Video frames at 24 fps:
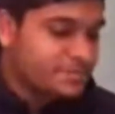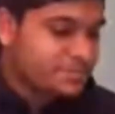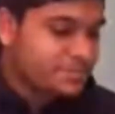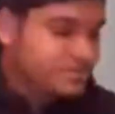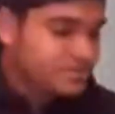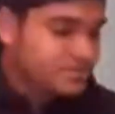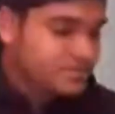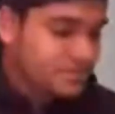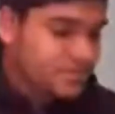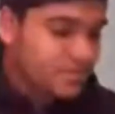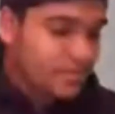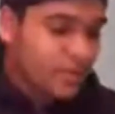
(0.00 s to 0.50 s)

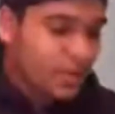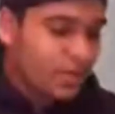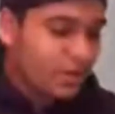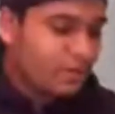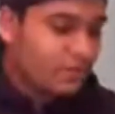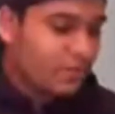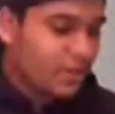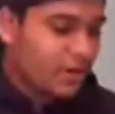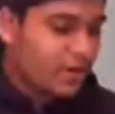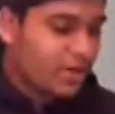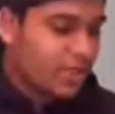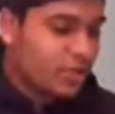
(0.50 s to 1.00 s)
good win
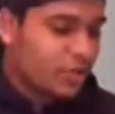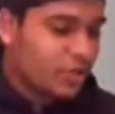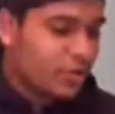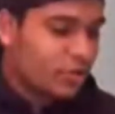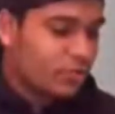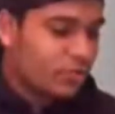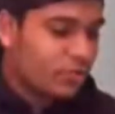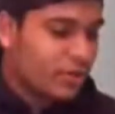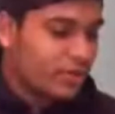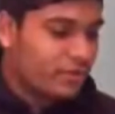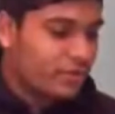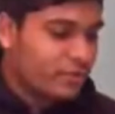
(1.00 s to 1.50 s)
for them
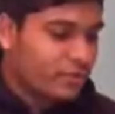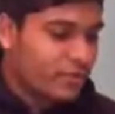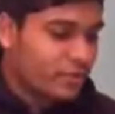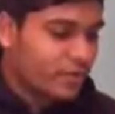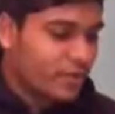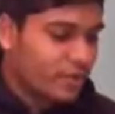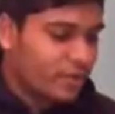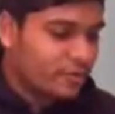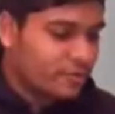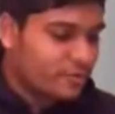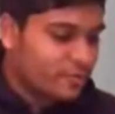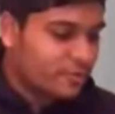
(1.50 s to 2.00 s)

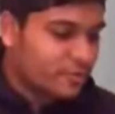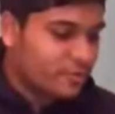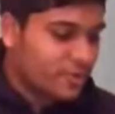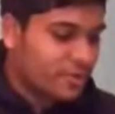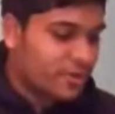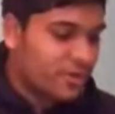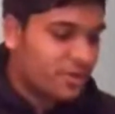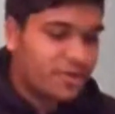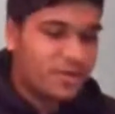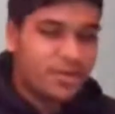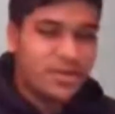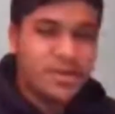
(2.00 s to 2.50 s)

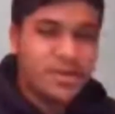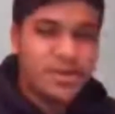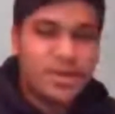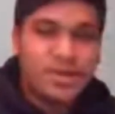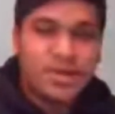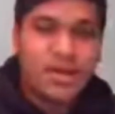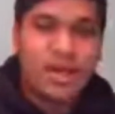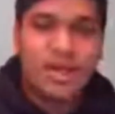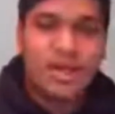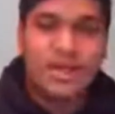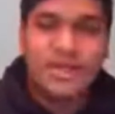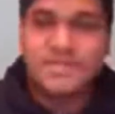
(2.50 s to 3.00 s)
against the
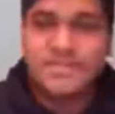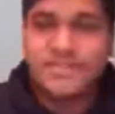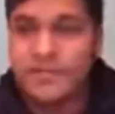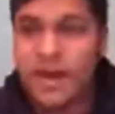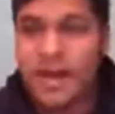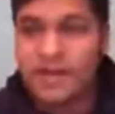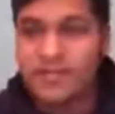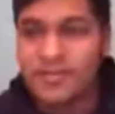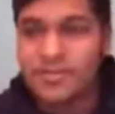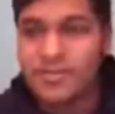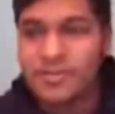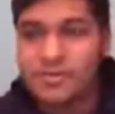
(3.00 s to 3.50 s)
5-3
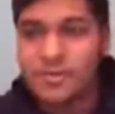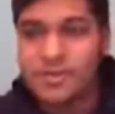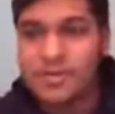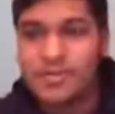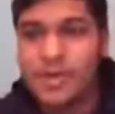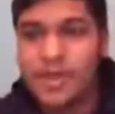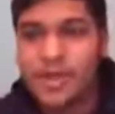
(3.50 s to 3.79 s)
Bengals.